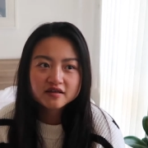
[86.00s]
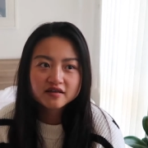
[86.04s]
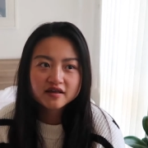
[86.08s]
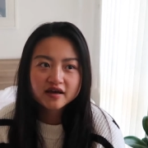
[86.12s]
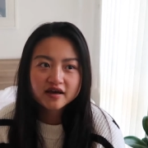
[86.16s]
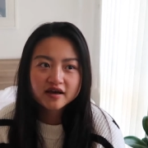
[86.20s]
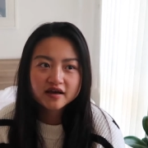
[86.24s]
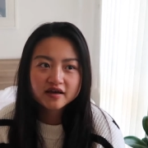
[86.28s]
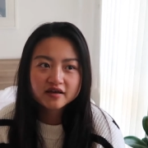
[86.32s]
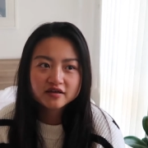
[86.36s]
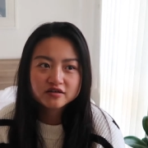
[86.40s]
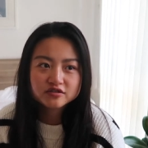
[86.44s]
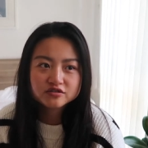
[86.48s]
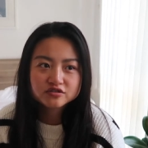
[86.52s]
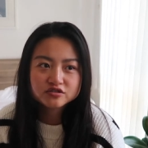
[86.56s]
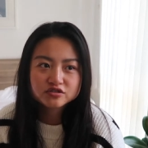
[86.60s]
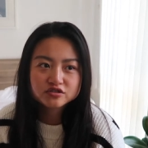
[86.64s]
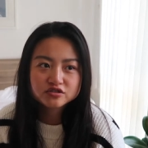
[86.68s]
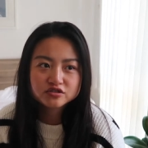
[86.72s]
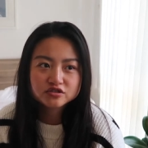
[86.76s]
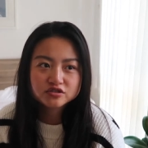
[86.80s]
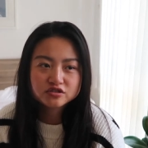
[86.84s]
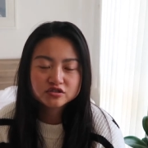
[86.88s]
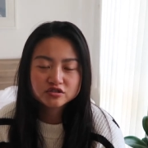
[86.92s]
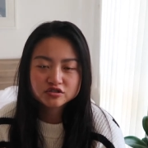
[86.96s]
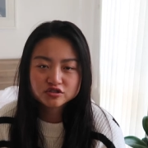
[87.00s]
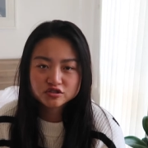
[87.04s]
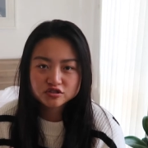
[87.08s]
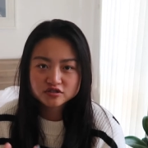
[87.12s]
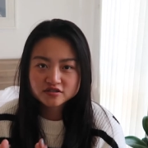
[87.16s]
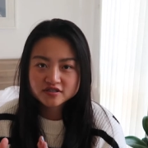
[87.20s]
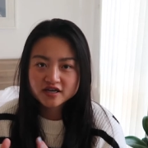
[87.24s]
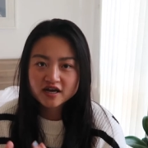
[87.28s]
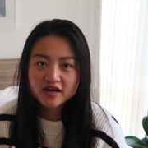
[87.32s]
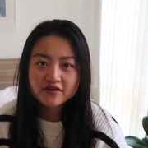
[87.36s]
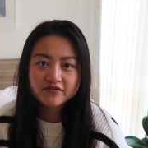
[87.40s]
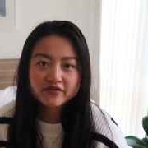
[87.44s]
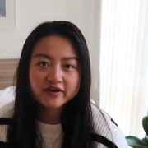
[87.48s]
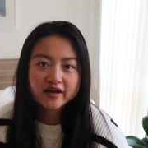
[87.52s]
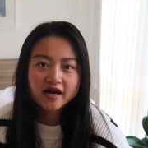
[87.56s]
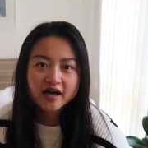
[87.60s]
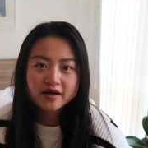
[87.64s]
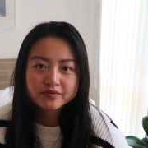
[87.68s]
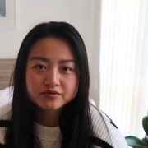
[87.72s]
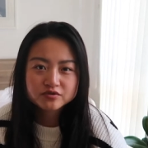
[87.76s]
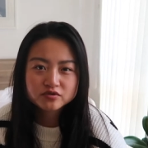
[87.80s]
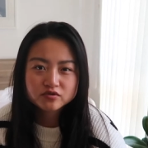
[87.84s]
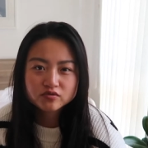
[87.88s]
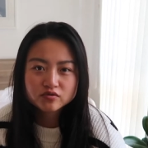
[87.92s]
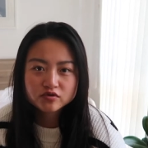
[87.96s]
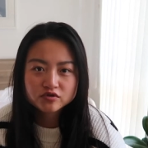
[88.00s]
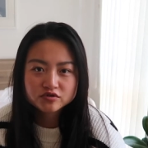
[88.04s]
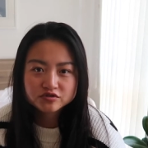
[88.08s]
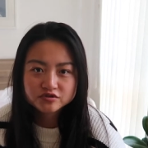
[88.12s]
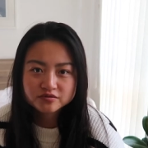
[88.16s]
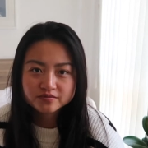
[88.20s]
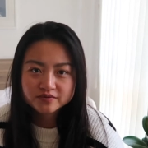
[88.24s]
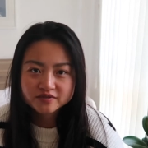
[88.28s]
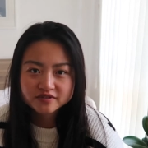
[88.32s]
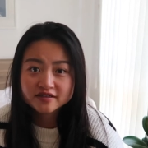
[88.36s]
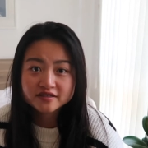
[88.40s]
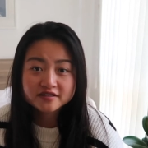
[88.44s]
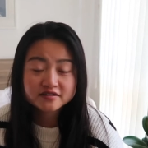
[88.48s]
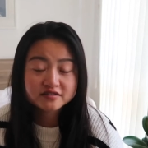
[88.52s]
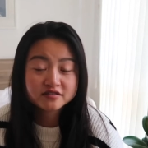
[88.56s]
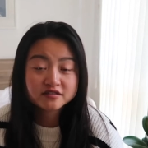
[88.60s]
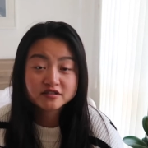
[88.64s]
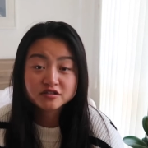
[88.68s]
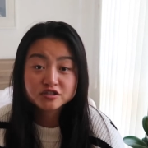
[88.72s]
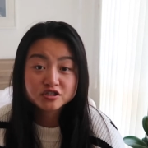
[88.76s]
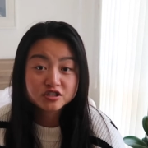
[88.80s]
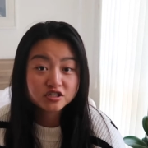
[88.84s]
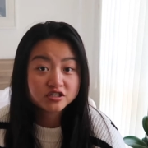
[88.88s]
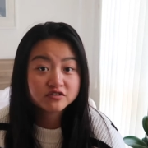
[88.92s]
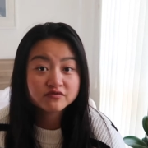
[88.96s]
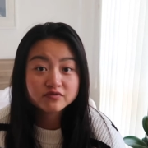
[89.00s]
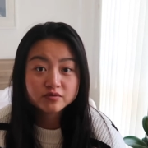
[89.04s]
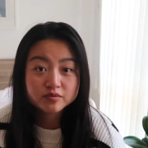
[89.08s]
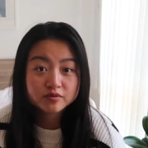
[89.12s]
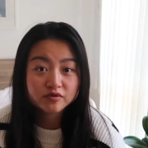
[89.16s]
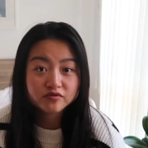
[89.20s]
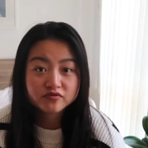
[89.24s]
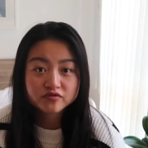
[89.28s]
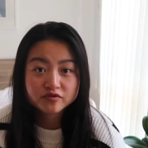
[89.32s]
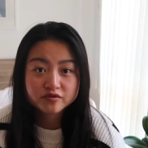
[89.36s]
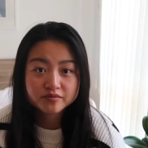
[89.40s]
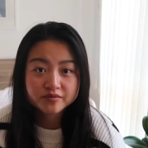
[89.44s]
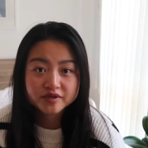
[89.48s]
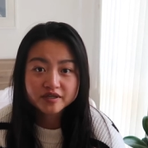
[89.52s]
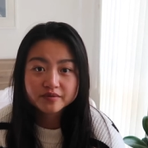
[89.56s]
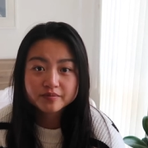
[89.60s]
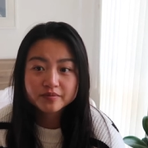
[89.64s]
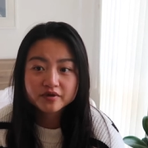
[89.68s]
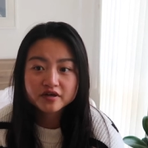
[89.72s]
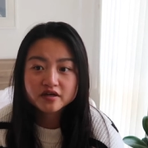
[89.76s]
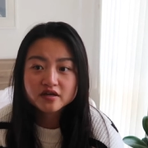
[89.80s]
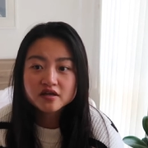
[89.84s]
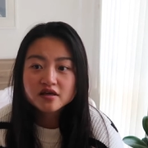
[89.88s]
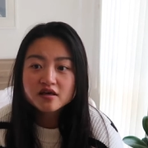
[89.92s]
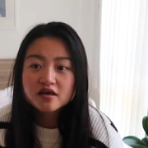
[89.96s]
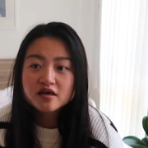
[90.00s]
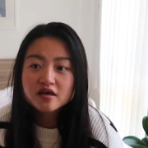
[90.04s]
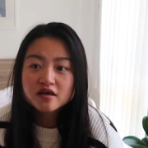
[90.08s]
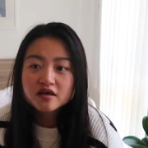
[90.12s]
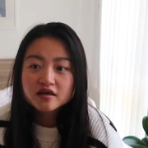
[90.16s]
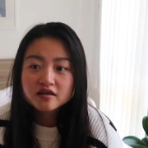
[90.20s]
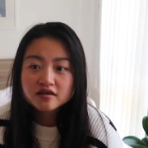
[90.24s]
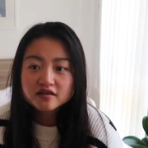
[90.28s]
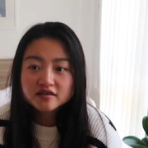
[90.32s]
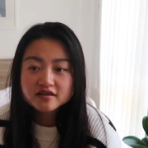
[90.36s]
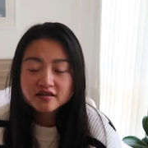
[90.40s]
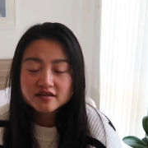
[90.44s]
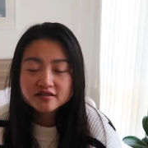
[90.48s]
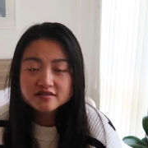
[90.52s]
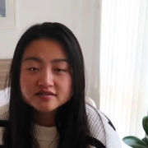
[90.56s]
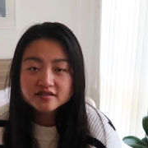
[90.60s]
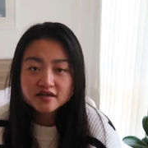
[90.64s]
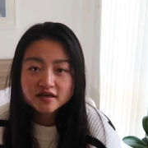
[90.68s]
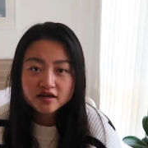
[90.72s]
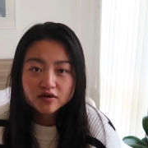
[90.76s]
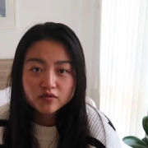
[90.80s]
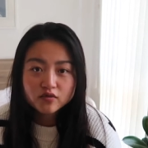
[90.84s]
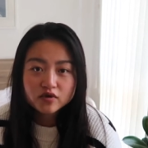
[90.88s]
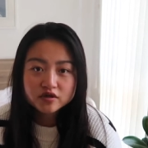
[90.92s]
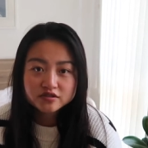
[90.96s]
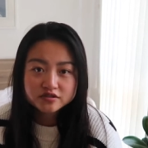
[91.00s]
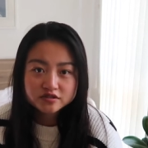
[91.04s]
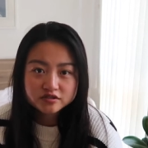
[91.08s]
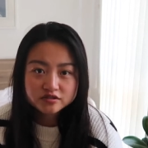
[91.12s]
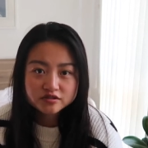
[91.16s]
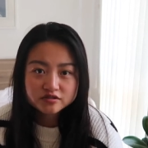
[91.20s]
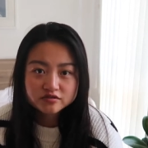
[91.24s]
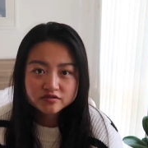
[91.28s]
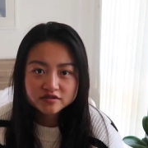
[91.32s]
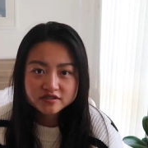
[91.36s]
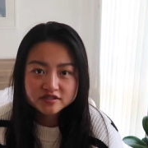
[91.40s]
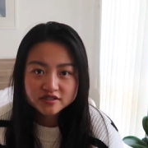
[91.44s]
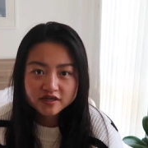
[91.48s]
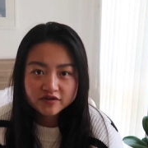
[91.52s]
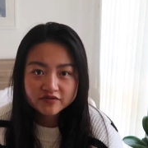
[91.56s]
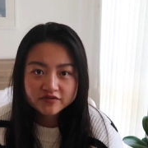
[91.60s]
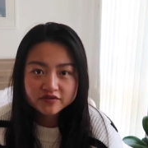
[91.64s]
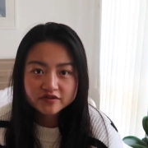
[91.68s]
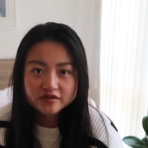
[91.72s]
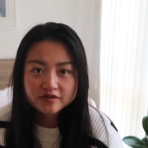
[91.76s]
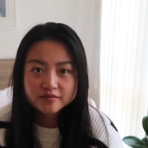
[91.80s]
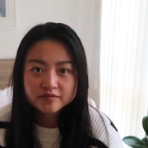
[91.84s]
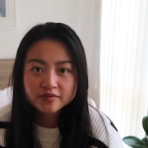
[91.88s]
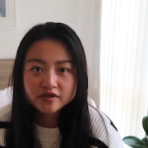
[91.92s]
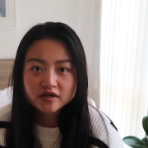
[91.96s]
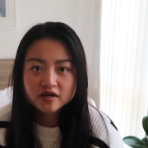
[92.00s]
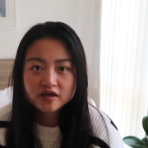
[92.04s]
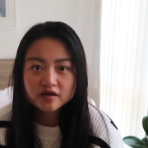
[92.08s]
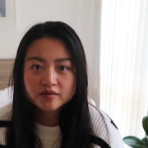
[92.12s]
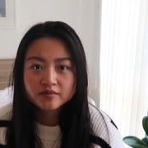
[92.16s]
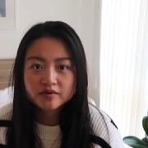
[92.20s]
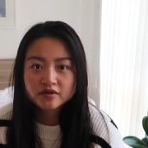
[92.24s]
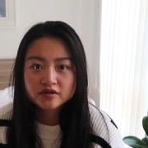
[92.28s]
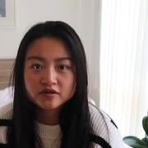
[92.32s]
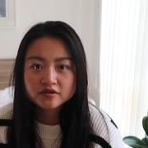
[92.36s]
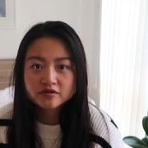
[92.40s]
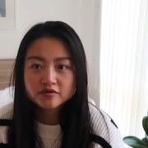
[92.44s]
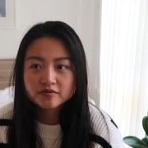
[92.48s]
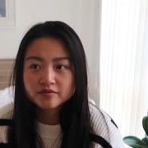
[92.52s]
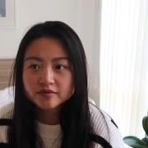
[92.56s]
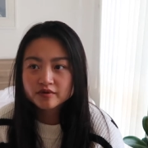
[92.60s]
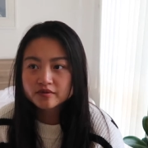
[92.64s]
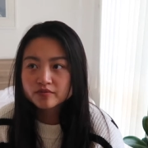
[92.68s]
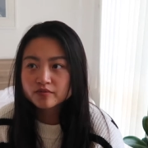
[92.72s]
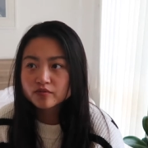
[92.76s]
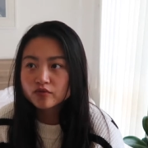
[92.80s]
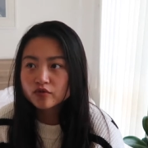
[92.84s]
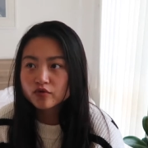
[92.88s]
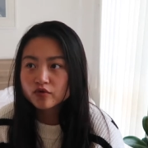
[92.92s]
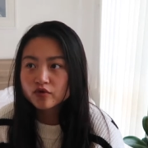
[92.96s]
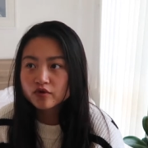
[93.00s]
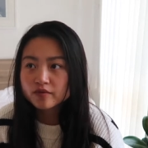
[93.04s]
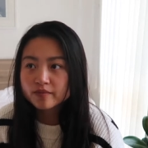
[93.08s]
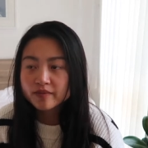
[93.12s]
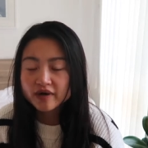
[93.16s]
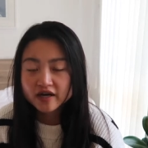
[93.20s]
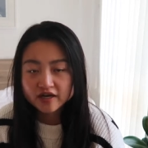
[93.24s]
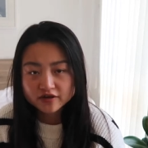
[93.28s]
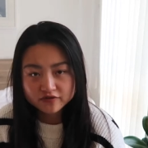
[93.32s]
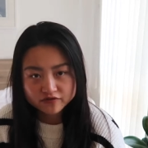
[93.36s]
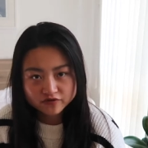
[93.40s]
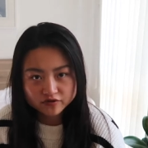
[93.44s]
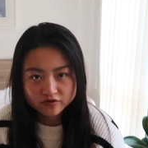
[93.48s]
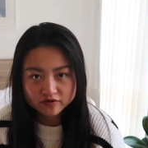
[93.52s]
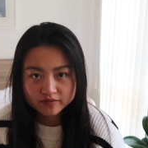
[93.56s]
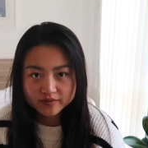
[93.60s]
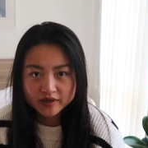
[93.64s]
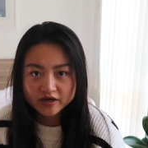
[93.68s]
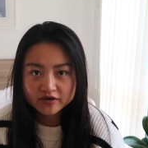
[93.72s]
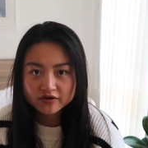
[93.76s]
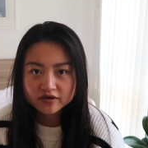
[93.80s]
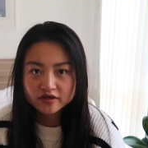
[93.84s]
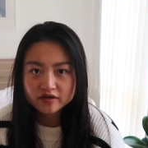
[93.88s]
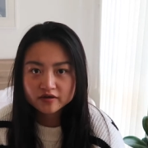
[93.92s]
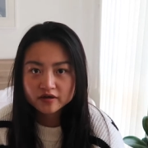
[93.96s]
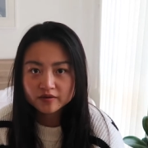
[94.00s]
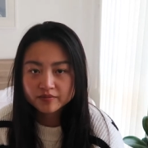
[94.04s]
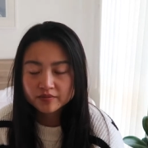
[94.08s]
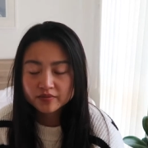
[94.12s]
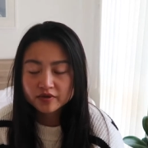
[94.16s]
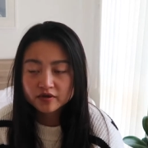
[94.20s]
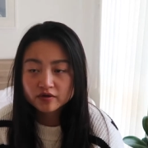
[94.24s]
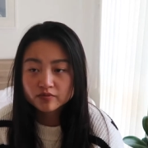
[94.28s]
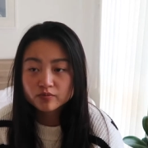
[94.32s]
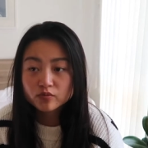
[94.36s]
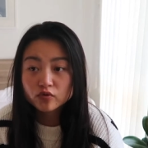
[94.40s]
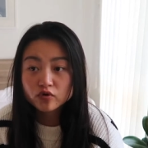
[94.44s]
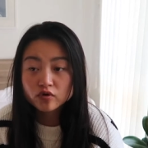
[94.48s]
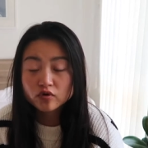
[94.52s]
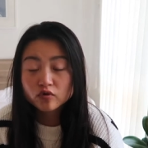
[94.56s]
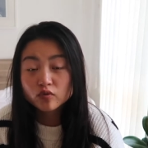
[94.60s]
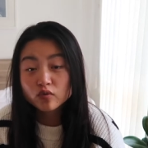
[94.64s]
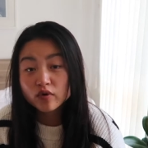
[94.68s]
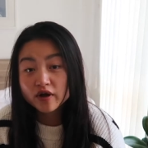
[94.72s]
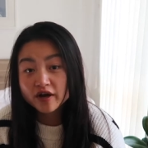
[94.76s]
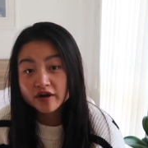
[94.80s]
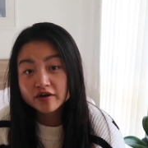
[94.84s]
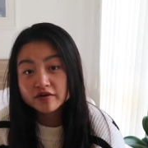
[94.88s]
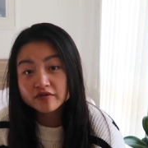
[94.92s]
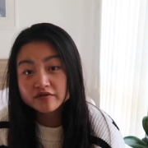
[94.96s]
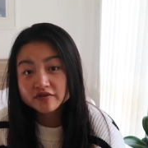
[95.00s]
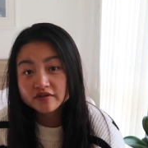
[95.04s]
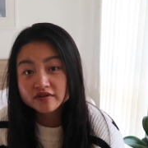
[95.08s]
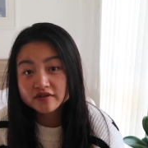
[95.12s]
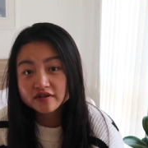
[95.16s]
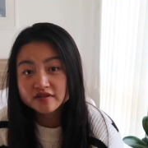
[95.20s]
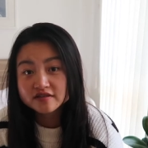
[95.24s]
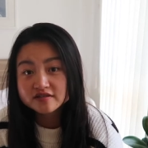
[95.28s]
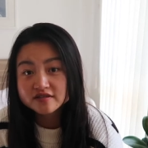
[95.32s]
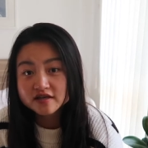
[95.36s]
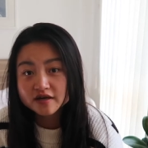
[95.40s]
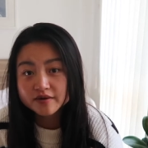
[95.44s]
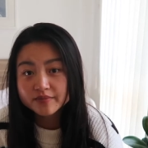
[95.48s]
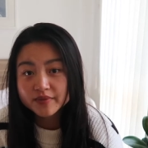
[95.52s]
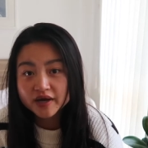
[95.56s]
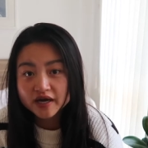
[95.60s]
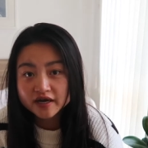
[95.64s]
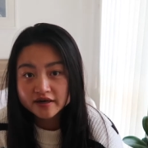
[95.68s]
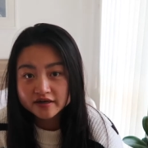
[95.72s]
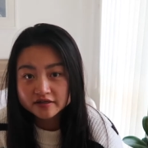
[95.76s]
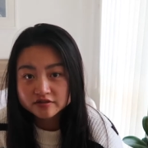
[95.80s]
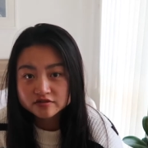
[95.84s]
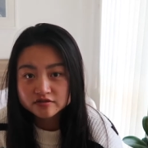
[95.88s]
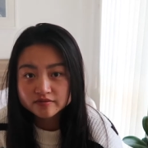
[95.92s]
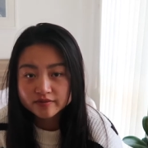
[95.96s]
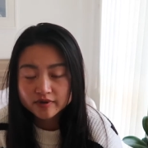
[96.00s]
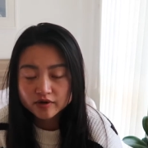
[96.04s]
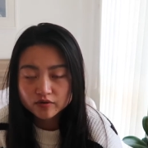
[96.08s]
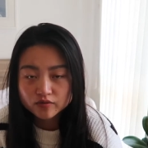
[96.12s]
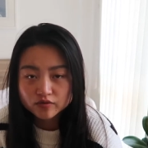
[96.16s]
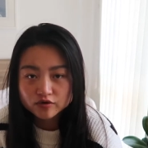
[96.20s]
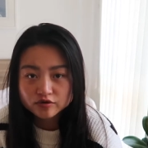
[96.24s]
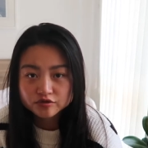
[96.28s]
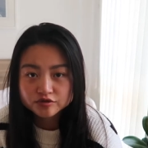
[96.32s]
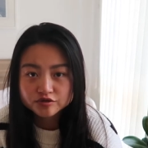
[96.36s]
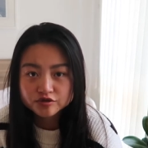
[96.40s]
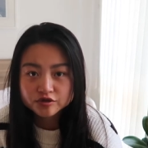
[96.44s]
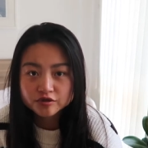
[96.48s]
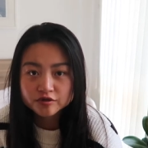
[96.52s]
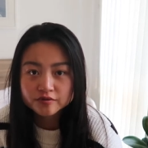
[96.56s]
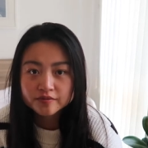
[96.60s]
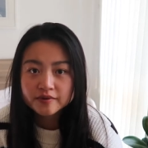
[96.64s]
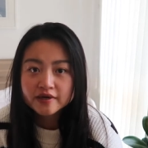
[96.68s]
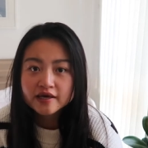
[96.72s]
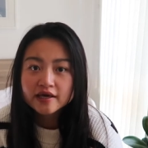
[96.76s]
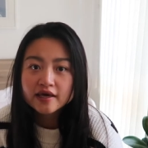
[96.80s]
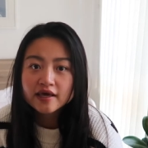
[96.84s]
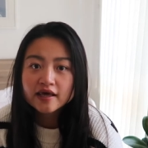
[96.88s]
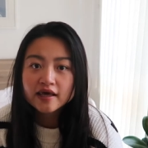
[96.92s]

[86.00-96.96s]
that to just have a capsule wardrobe is isn't achievable for me but the things that I want to do is definitely become a little bit more mindful about it a bit more aware of the things that I'm adding to my wardrobe